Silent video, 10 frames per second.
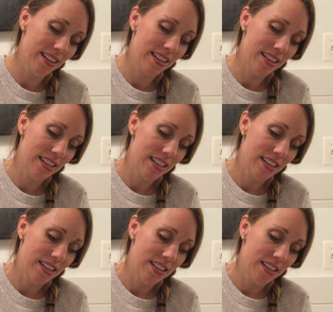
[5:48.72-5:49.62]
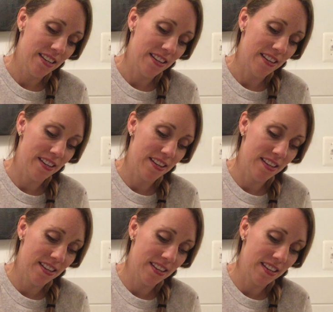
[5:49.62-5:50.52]

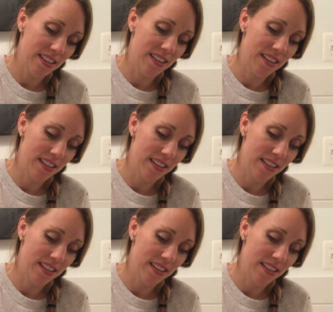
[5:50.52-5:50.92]
Nobody speaks.